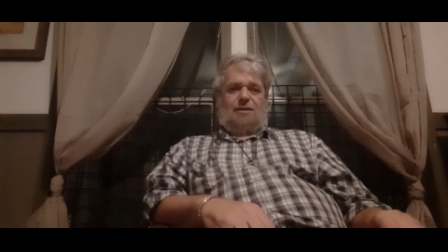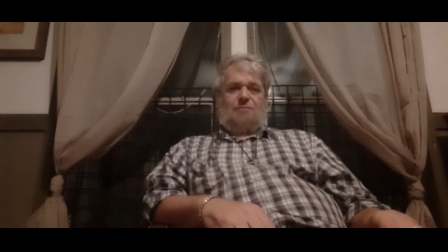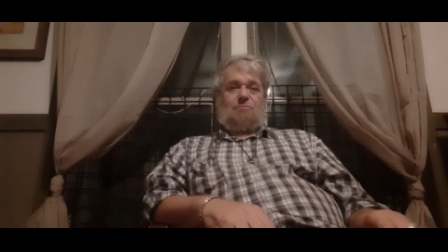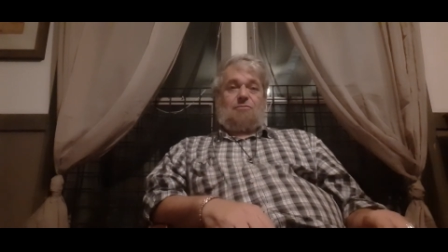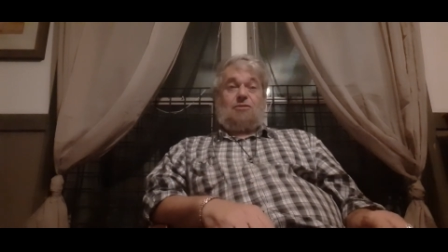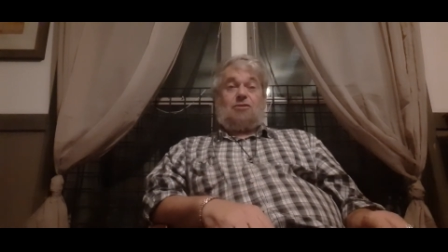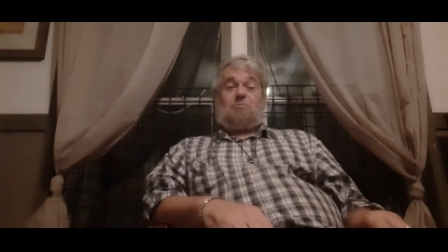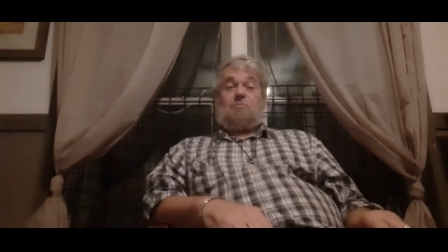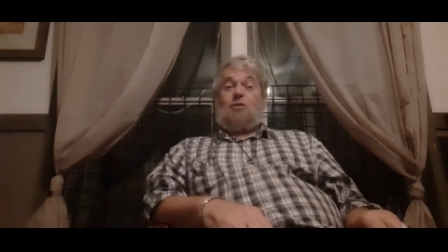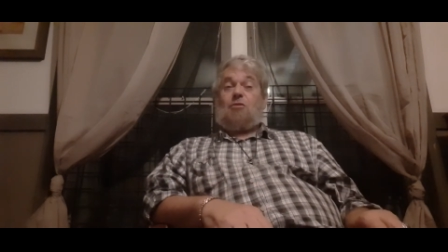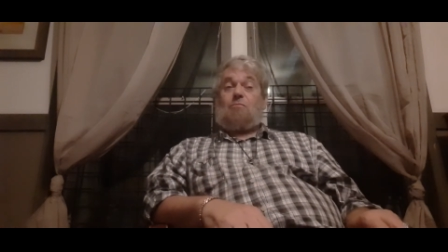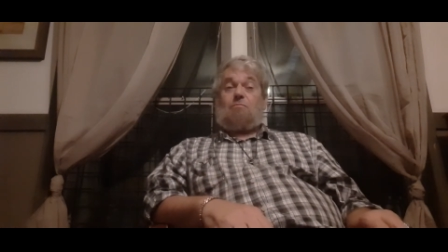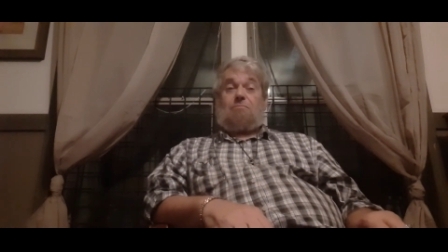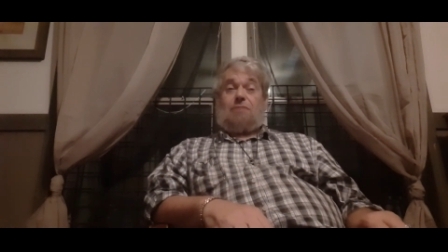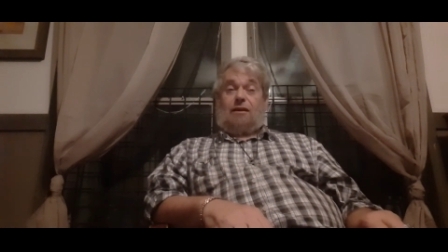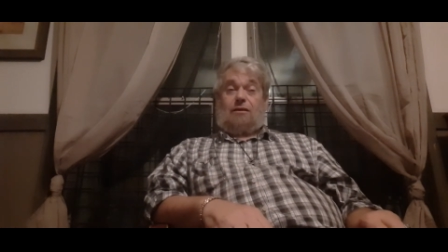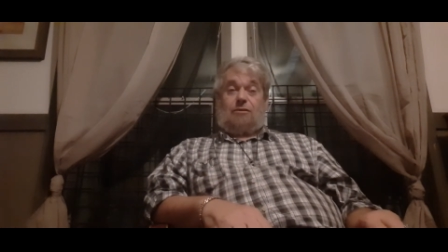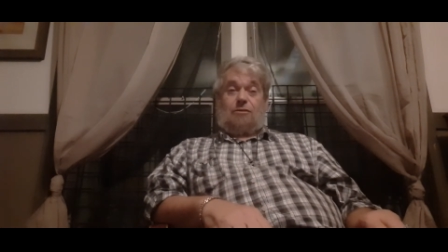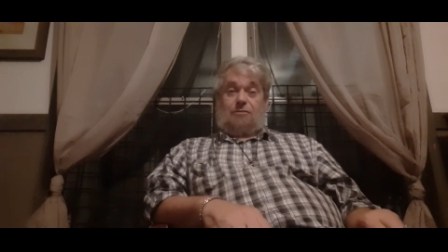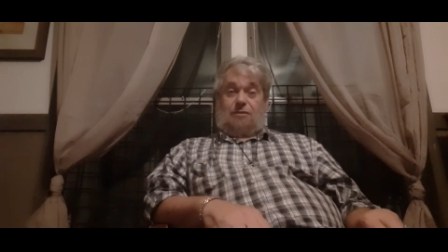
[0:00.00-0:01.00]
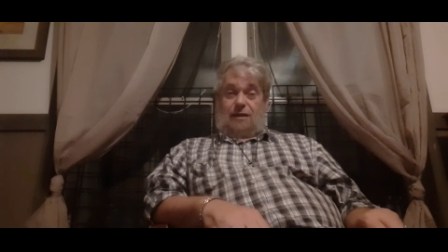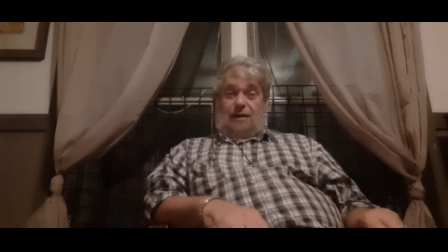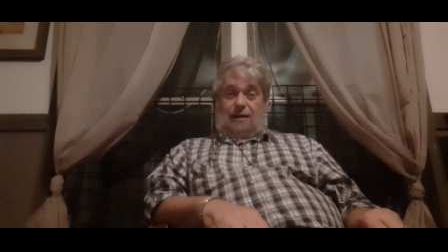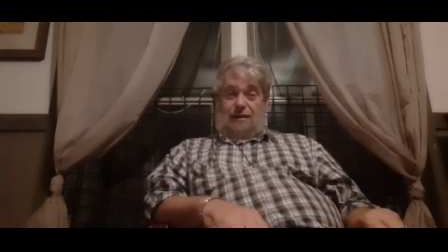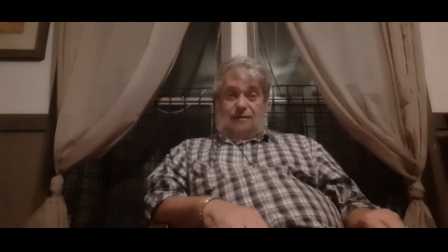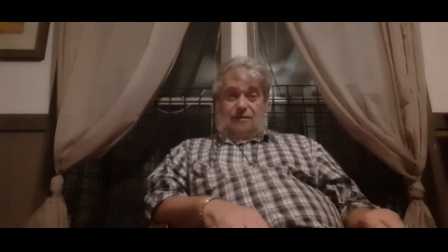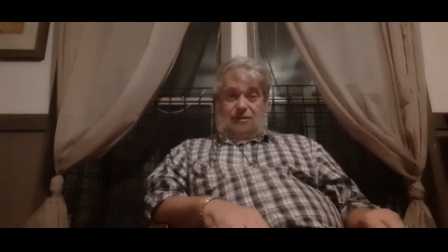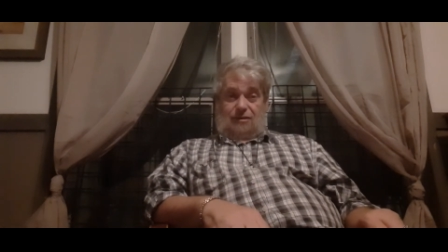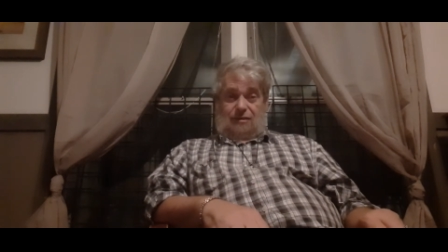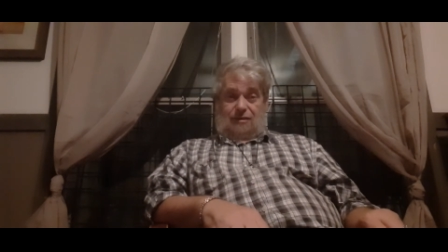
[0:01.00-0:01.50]
and we smoke better
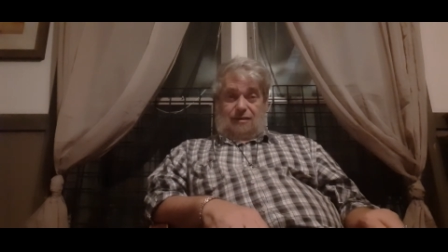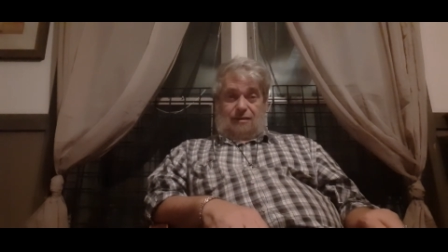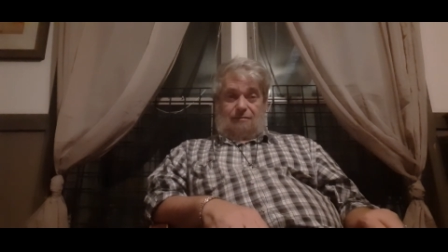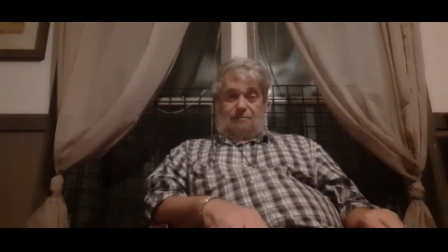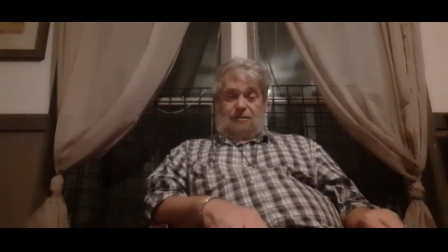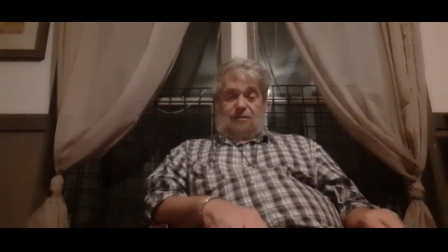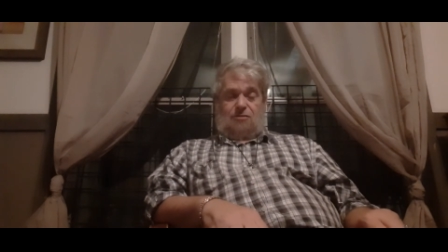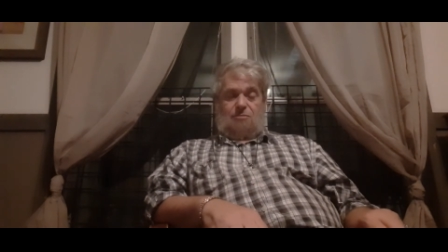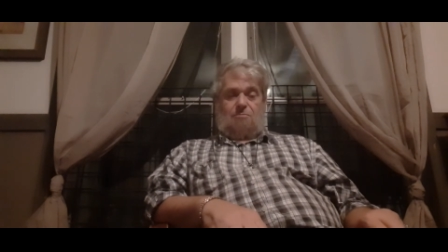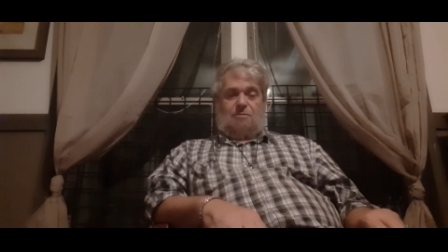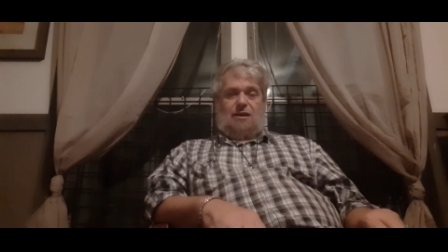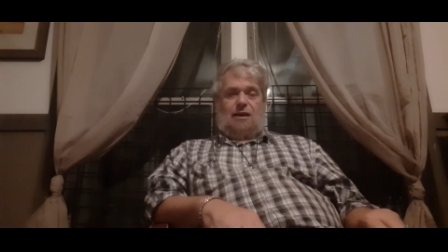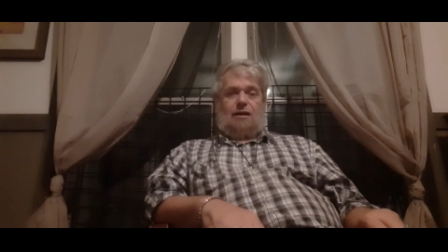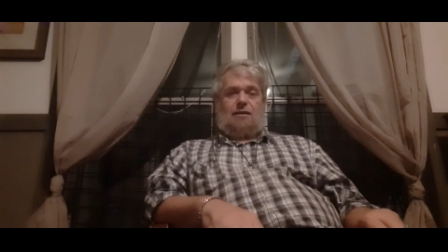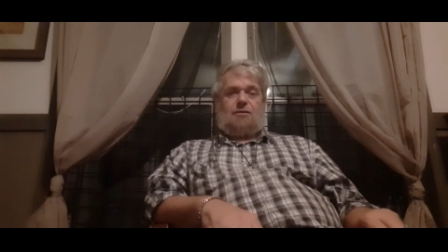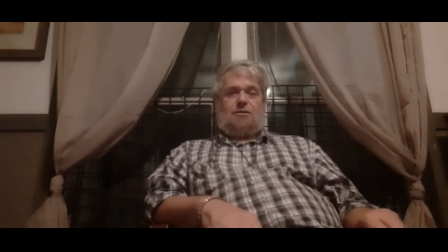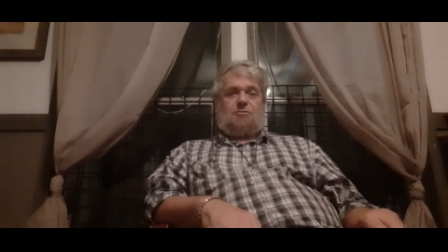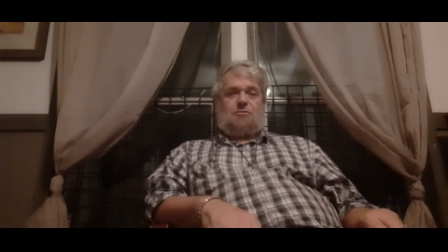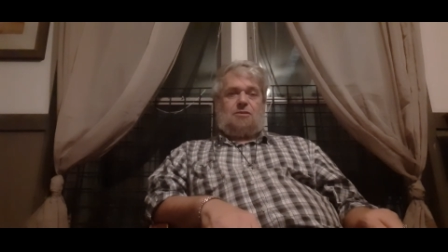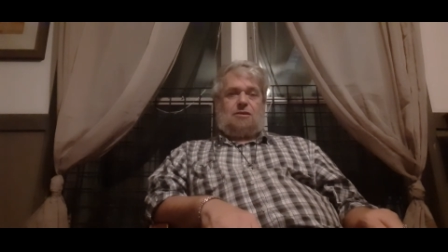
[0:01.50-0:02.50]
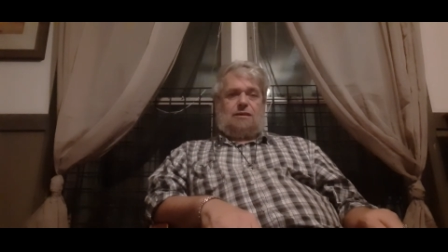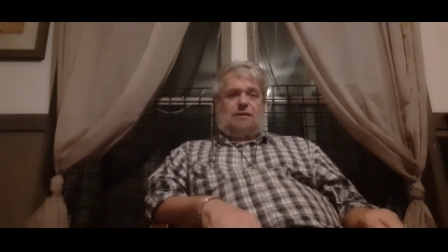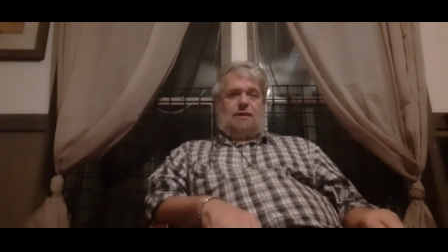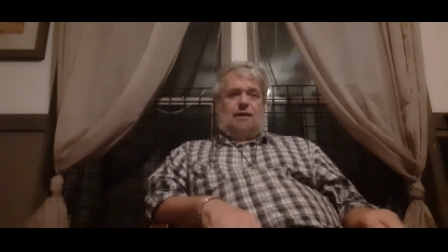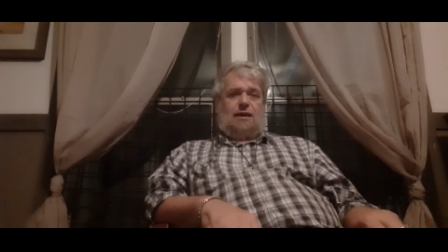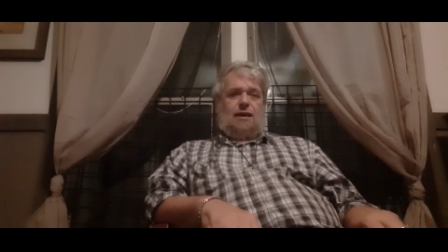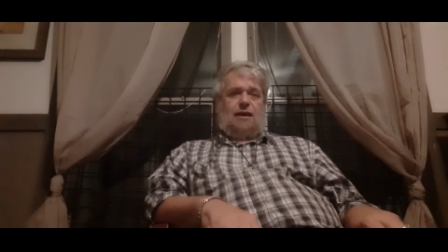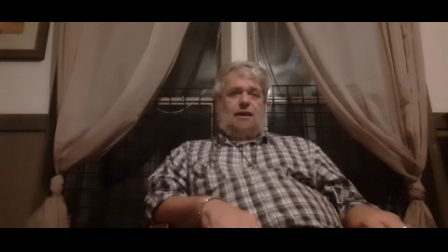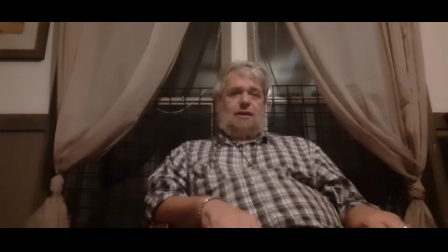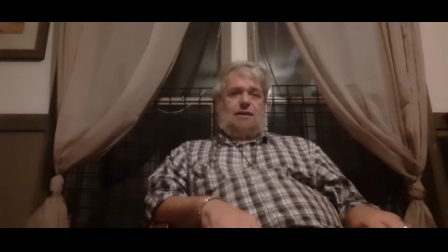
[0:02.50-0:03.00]
tasting tobacco
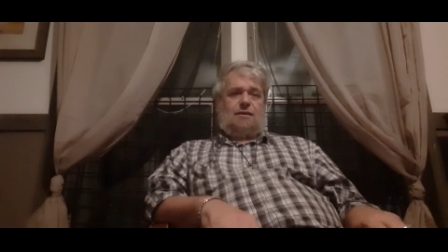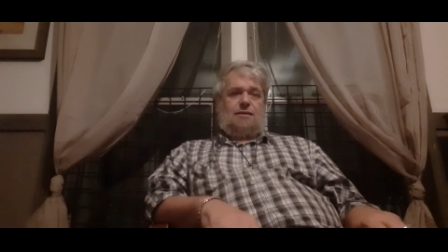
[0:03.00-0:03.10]
today.